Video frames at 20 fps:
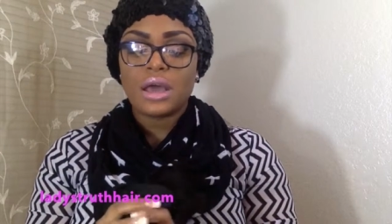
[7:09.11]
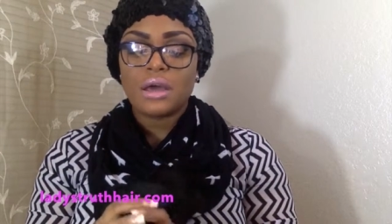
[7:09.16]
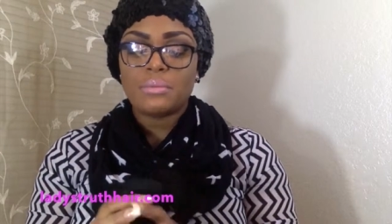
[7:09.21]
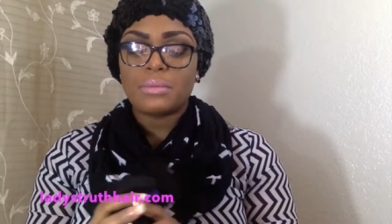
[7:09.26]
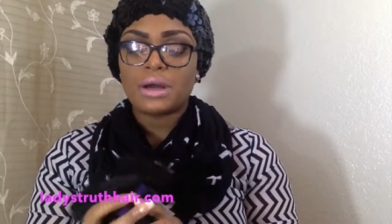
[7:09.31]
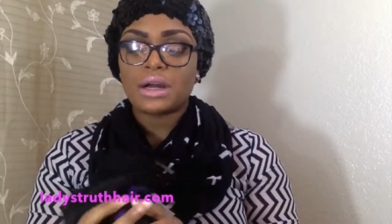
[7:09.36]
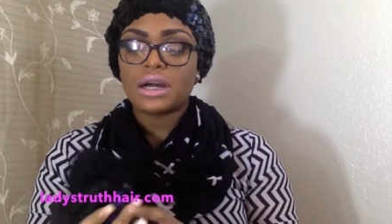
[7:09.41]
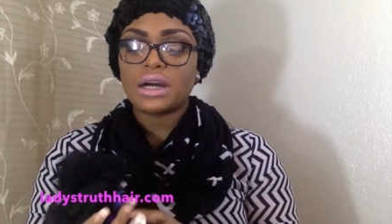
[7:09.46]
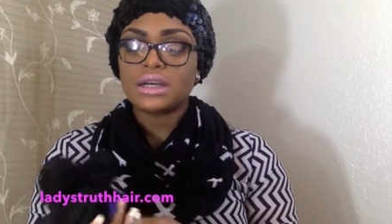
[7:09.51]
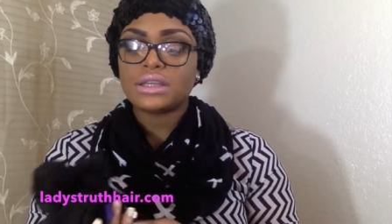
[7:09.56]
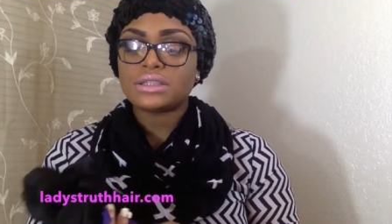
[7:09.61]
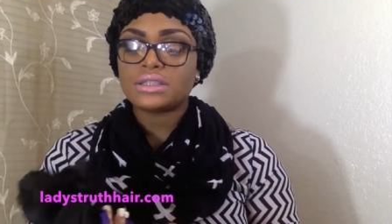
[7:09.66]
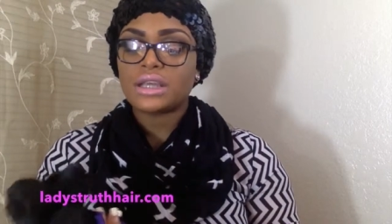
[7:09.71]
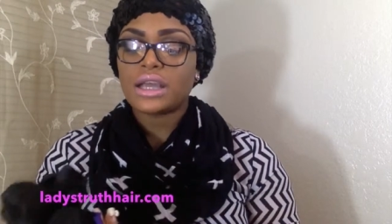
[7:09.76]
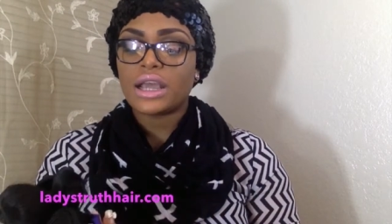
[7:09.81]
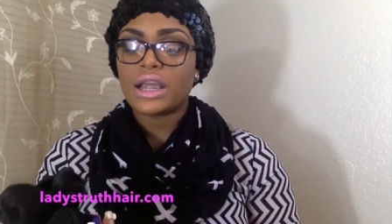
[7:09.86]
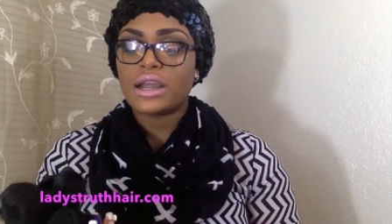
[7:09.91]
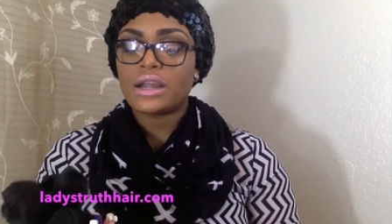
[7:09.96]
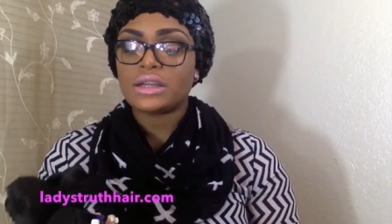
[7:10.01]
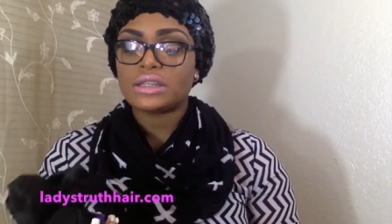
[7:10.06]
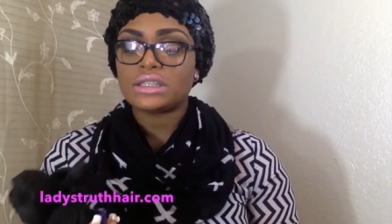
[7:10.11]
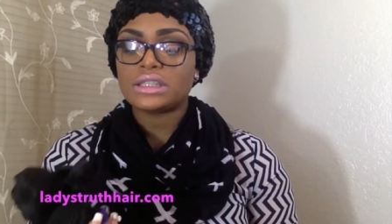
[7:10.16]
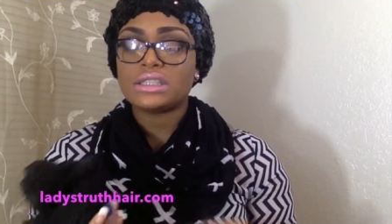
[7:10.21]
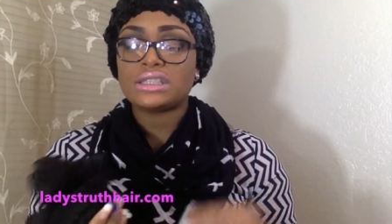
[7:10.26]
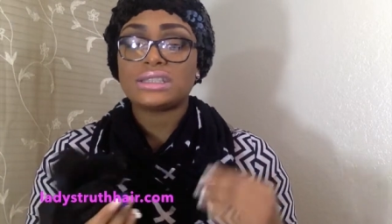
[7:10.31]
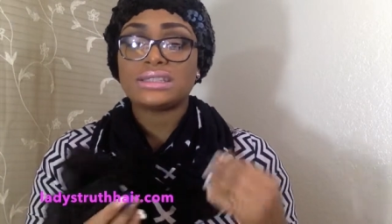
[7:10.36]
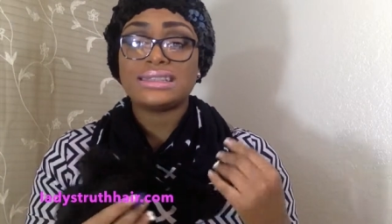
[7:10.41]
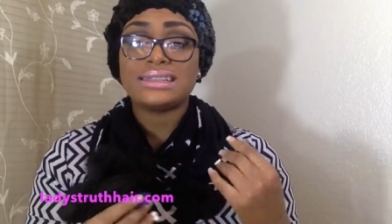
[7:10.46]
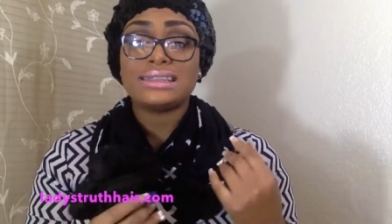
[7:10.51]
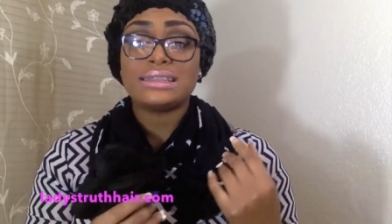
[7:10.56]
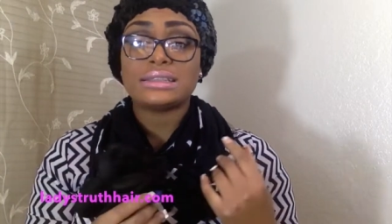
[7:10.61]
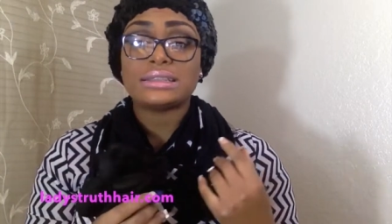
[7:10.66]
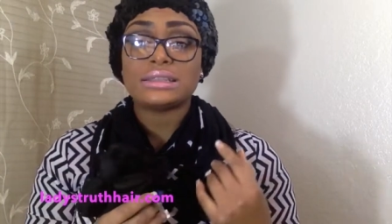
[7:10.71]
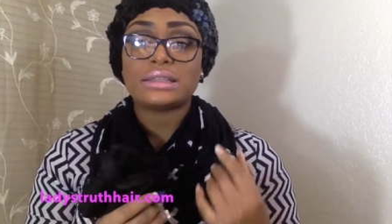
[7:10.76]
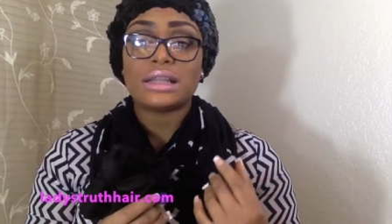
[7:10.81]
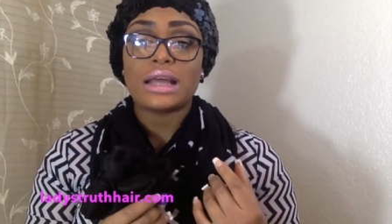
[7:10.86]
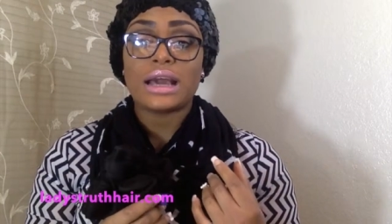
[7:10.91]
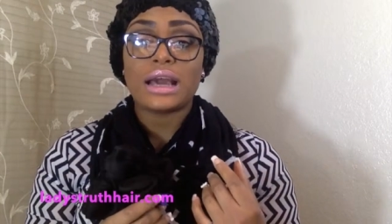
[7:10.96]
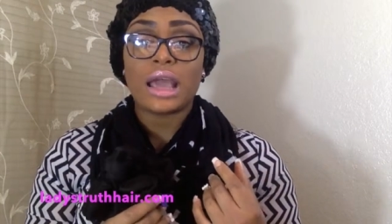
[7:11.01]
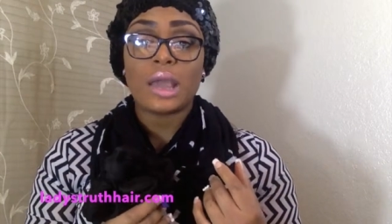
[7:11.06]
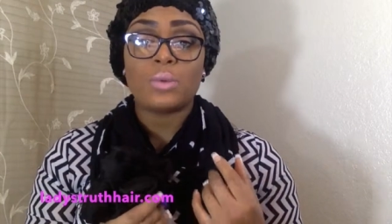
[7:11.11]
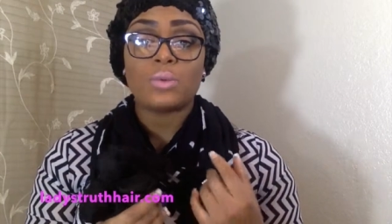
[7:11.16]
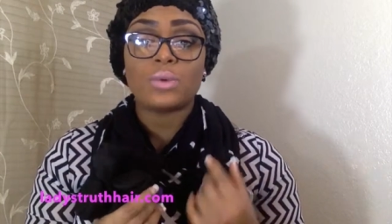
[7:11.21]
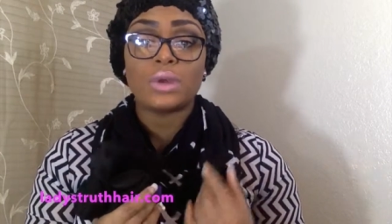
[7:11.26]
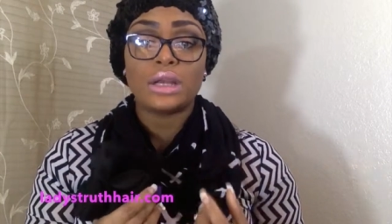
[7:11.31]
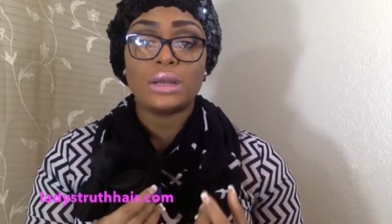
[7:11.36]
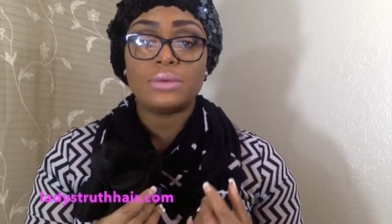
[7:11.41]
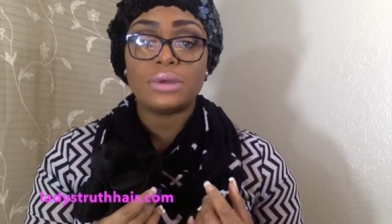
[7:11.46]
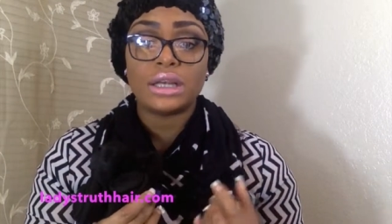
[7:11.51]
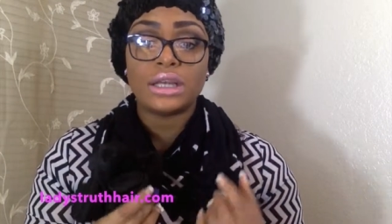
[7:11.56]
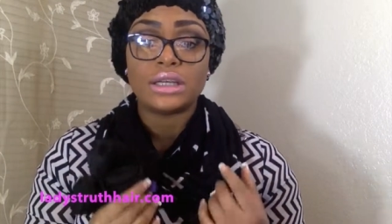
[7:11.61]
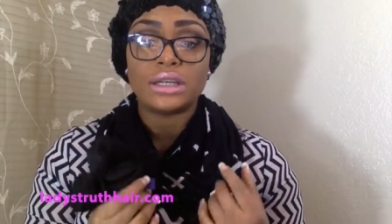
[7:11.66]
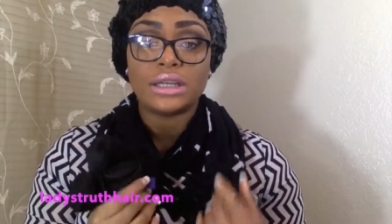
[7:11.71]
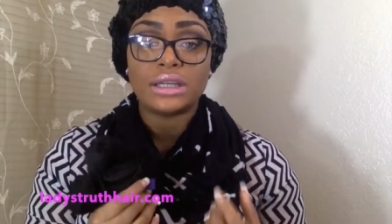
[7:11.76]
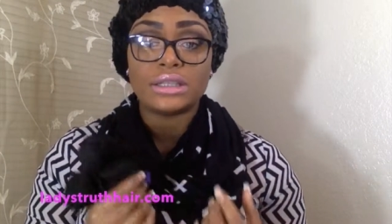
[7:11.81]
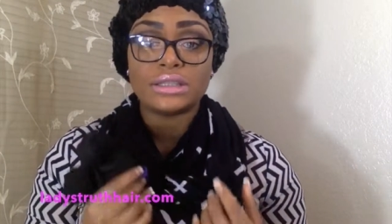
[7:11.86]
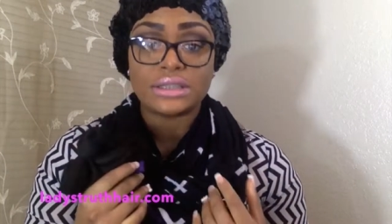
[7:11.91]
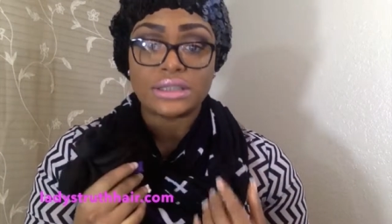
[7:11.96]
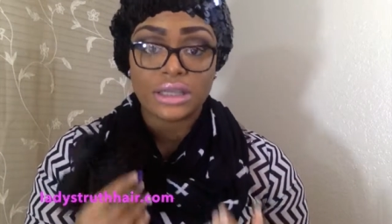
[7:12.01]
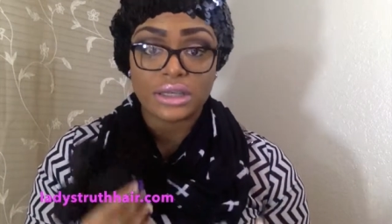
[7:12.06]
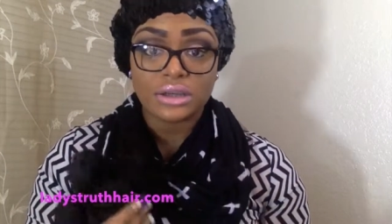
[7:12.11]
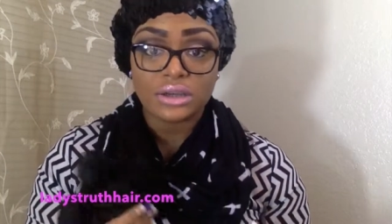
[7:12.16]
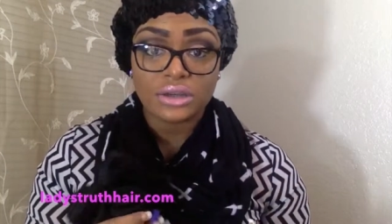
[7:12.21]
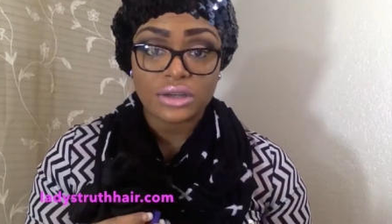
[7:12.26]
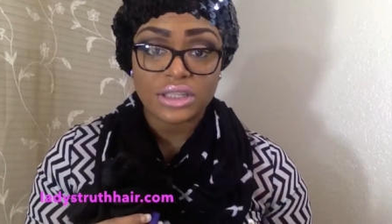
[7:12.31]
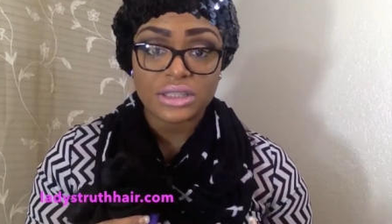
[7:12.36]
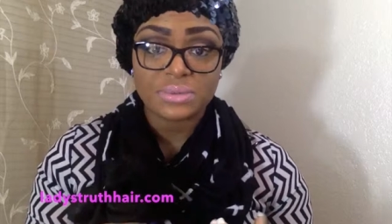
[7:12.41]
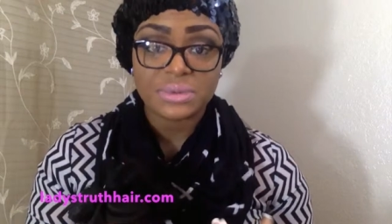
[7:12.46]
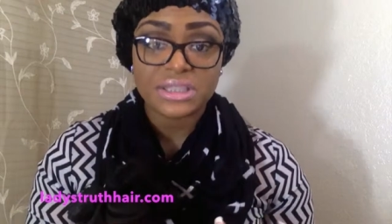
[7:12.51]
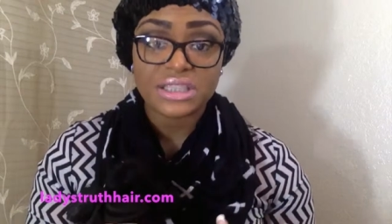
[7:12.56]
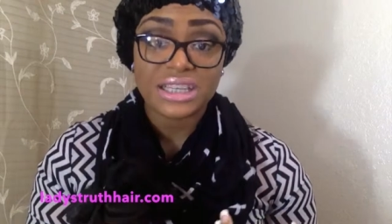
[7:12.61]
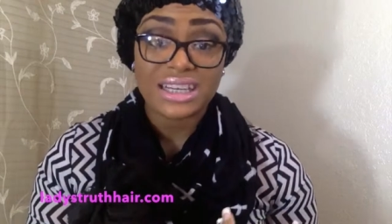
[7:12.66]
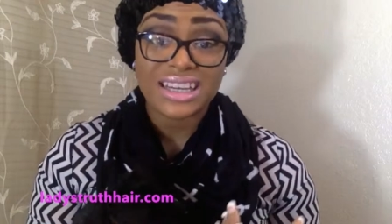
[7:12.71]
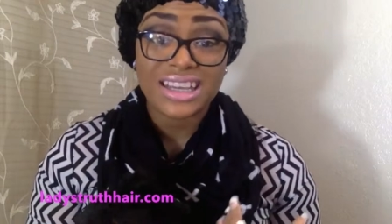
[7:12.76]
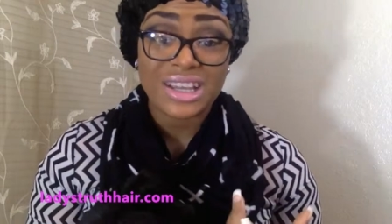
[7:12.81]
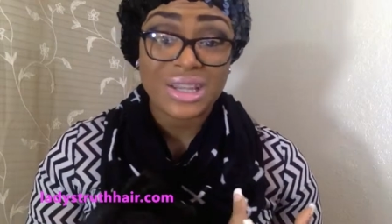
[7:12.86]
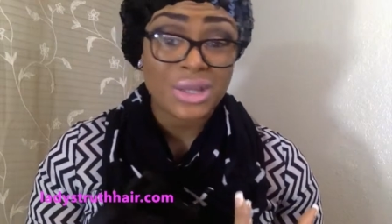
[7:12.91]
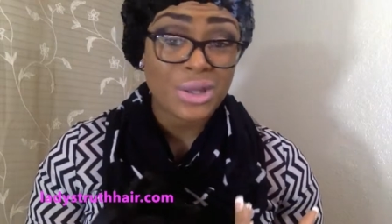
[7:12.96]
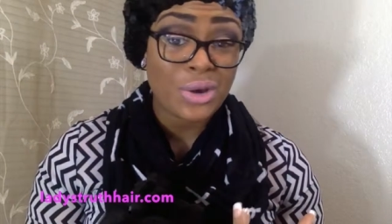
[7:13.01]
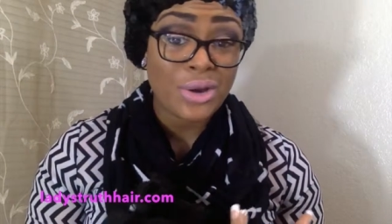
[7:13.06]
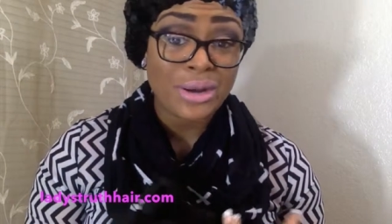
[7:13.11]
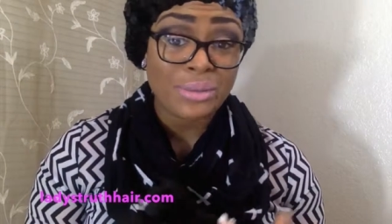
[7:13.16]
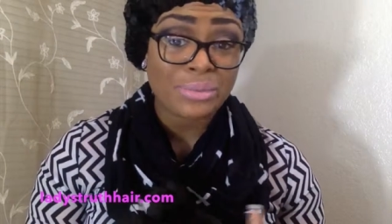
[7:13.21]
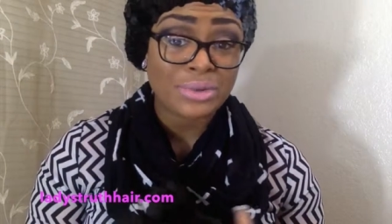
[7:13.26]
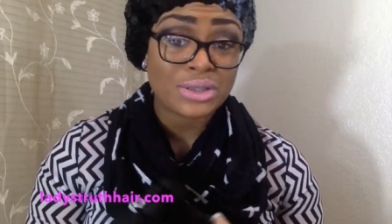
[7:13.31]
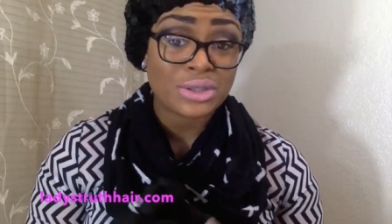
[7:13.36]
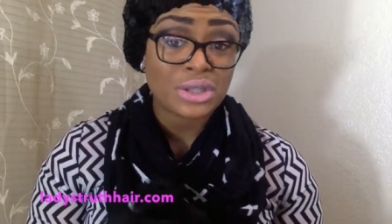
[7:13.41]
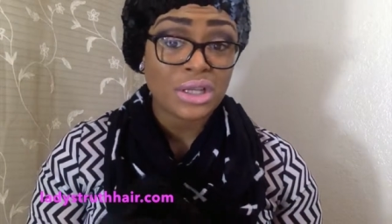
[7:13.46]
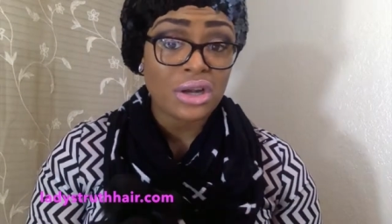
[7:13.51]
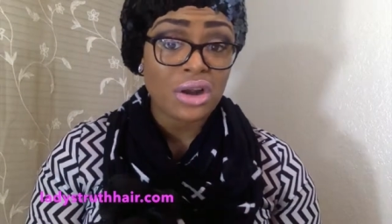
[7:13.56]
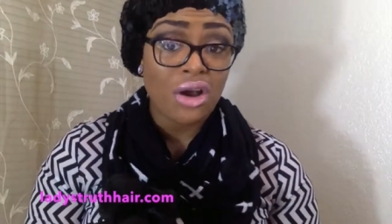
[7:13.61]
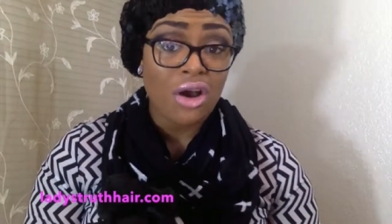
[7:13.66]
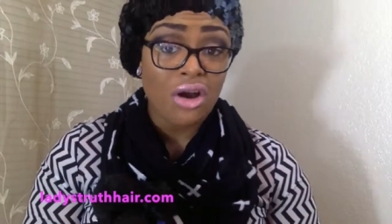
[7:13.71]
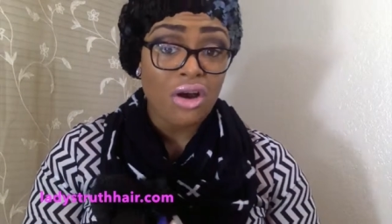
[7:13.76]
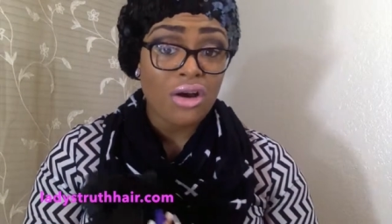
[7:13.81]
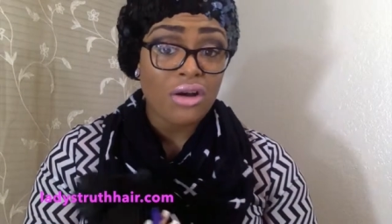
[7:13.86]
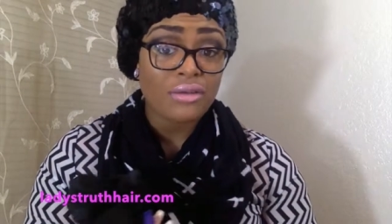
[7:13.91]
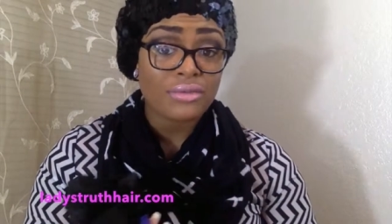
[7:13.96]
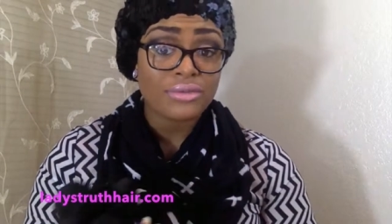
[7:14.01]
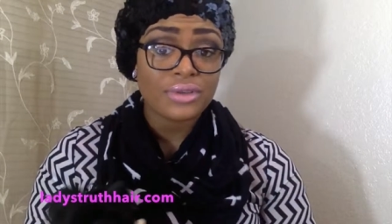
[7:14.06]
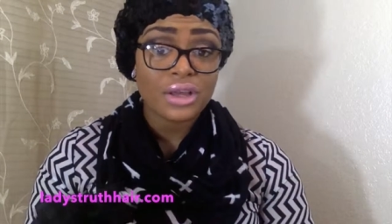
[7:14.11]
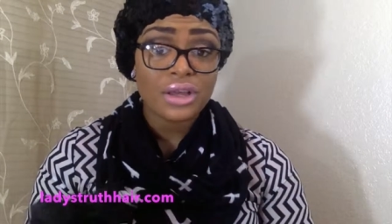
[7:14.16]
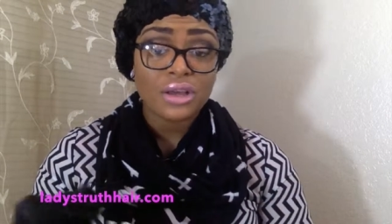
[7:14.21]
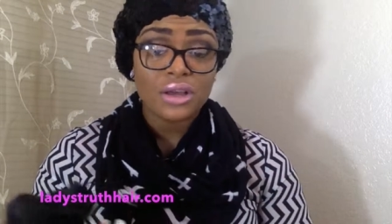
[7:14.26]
because the hair just looked like a really, really good deal, especially to get thirty percent off